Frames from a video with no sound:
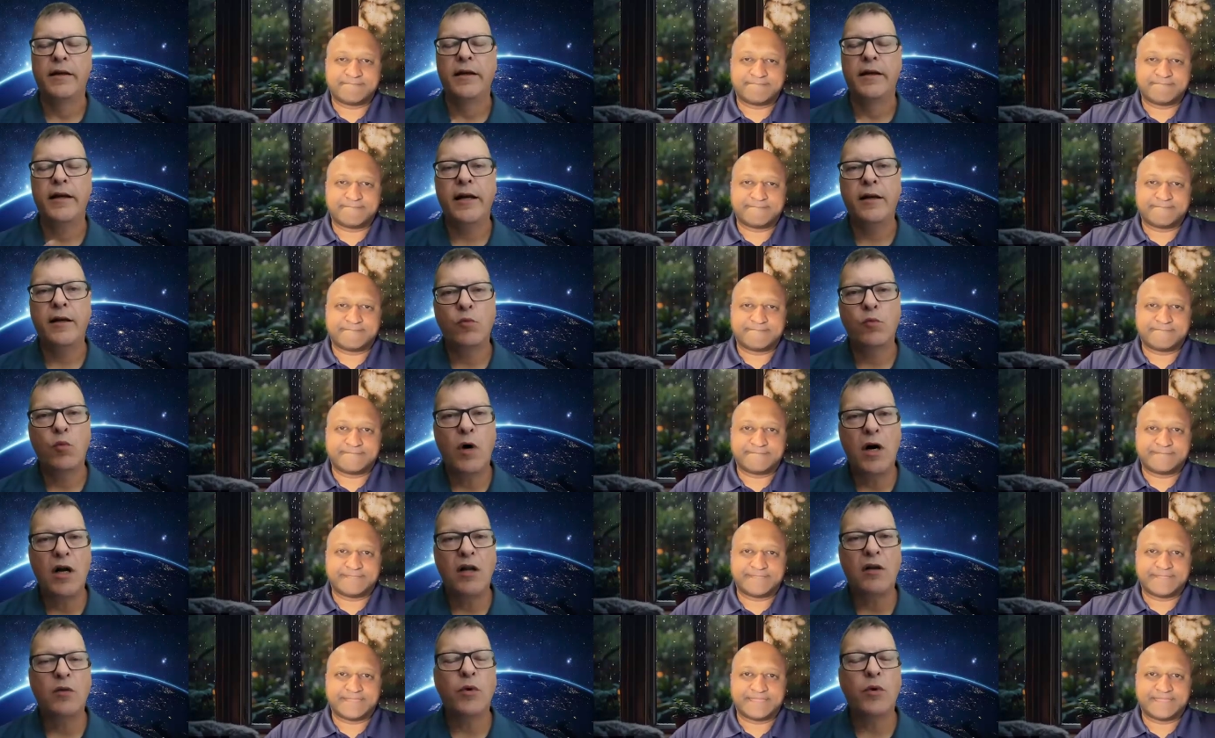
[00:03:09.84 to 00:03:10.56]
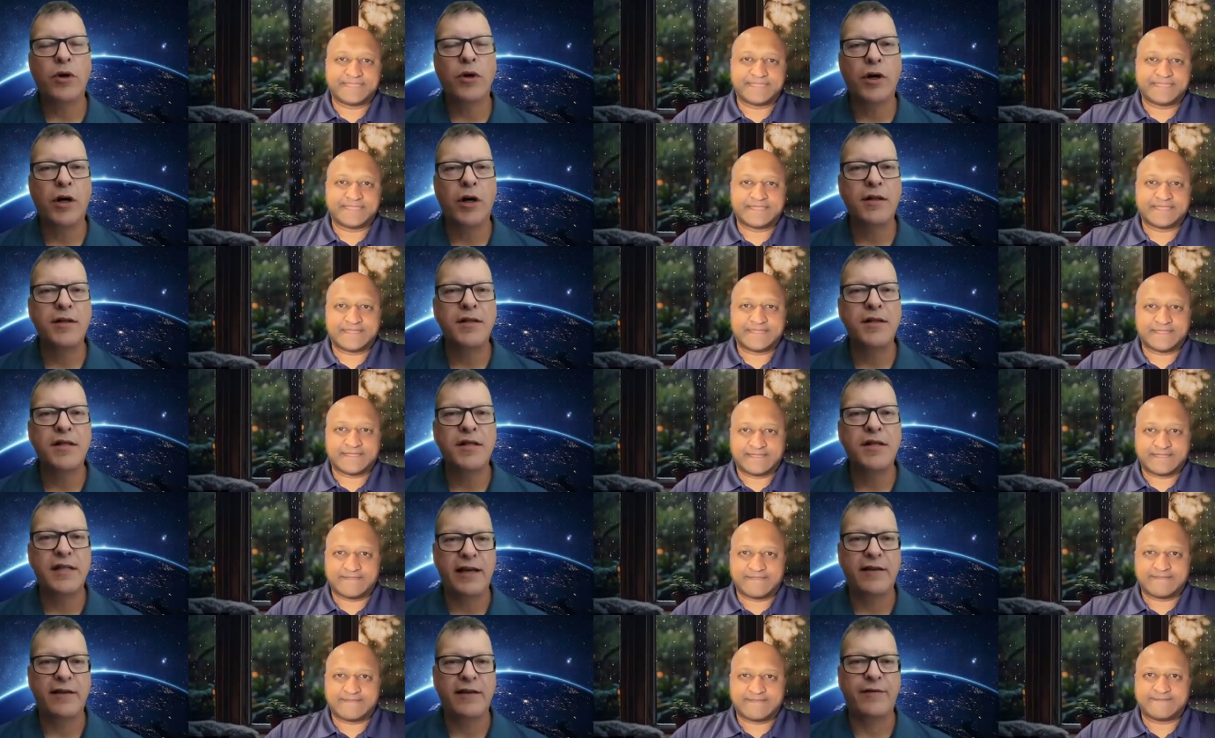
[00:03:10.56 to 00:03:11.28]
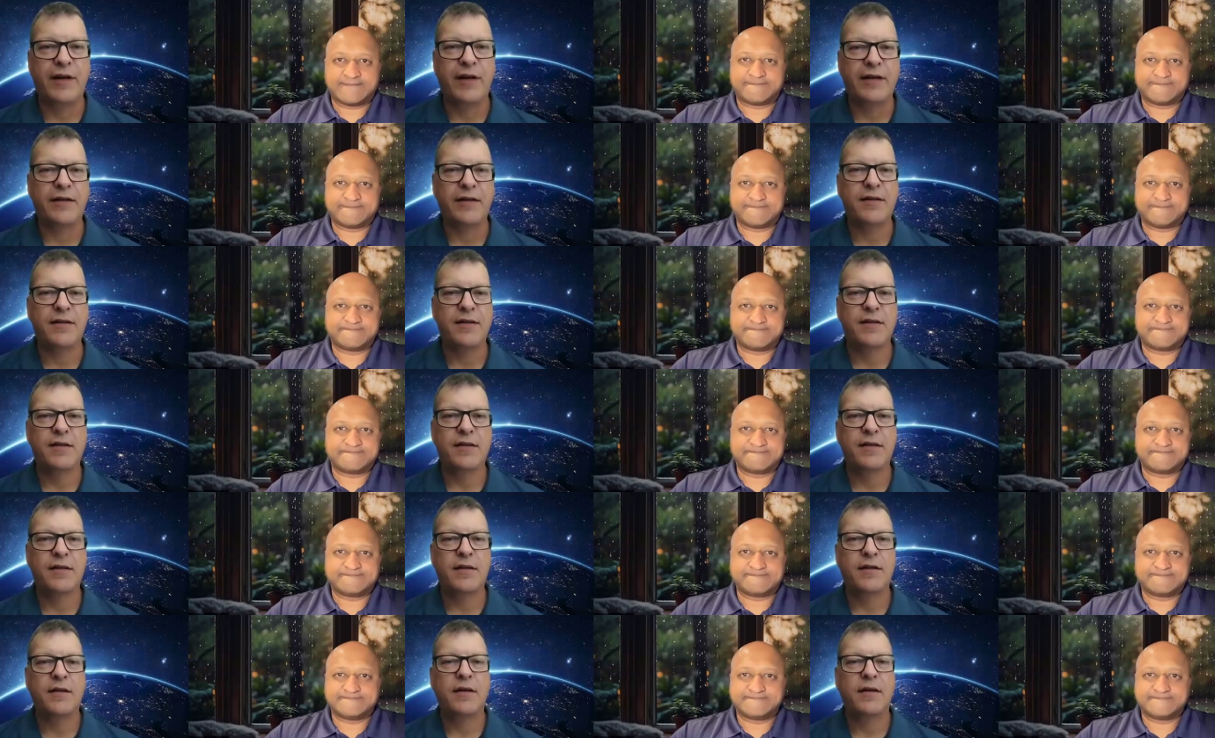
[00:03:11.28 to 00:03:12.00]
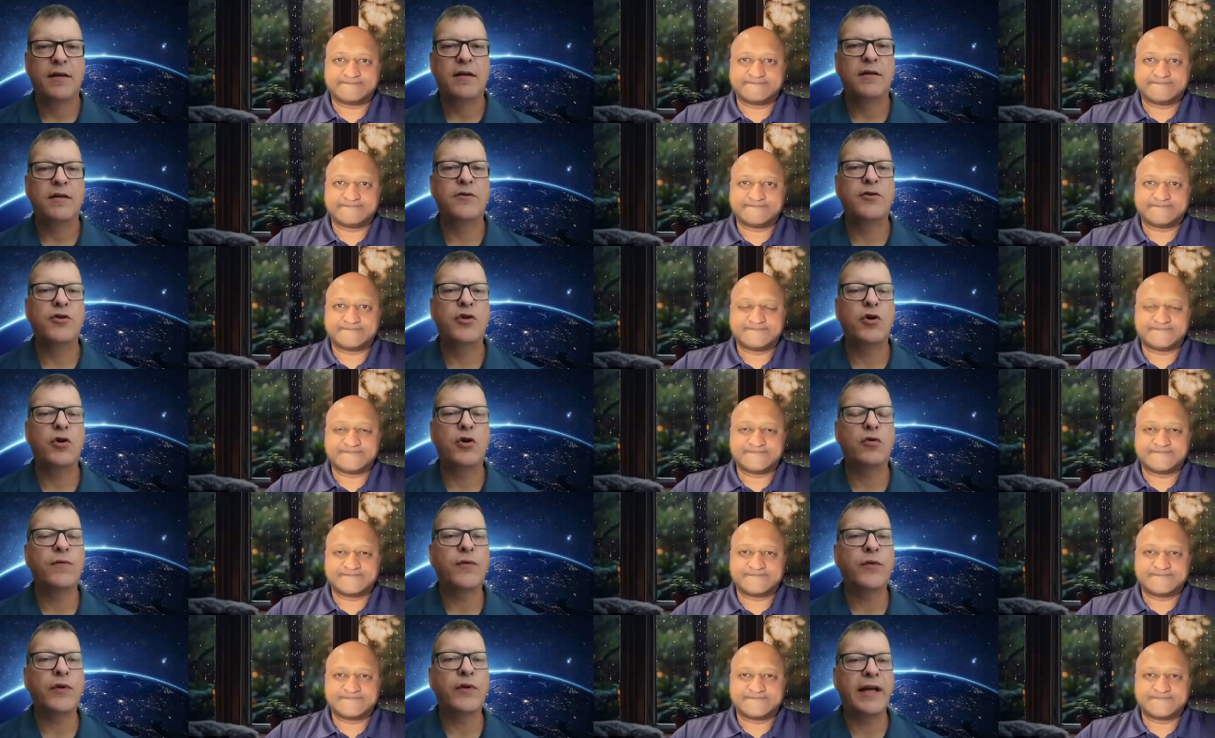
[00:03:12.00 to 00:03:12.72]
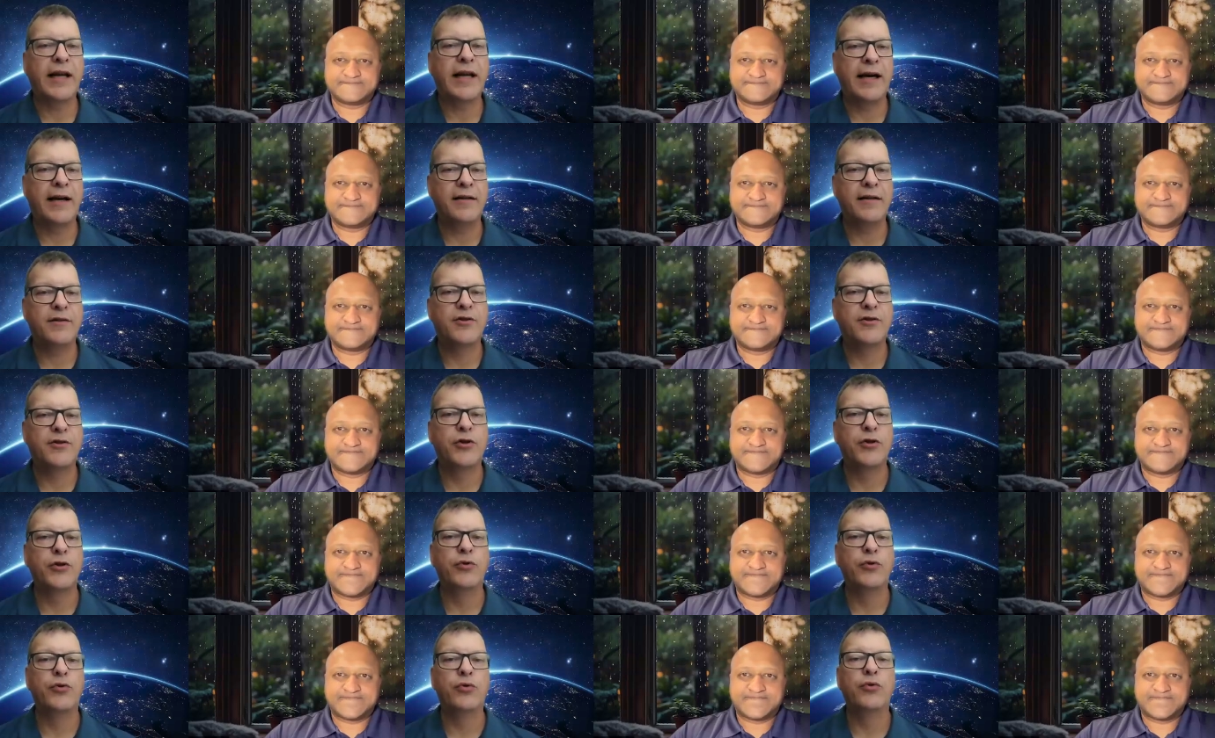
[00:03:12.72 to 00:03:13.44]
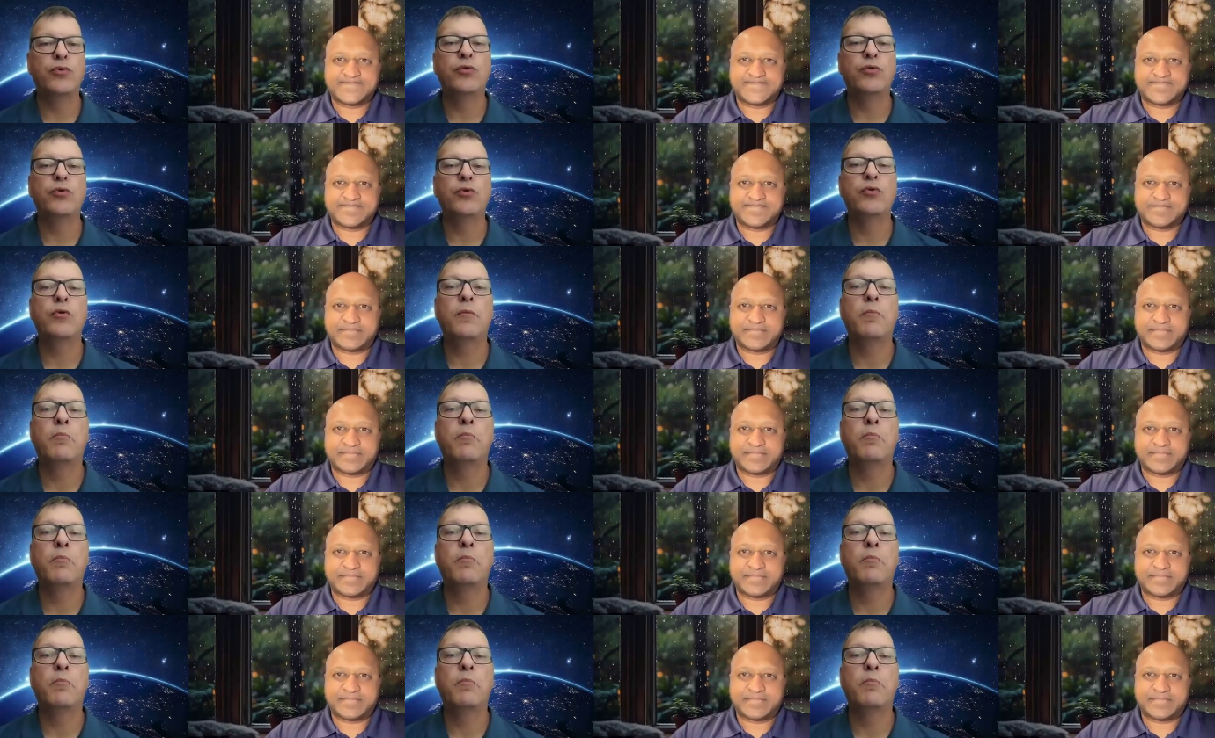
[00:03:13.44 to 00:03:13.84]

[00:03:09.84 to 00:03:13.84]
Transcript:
Speaker 1: And while we're on savings, don't forget to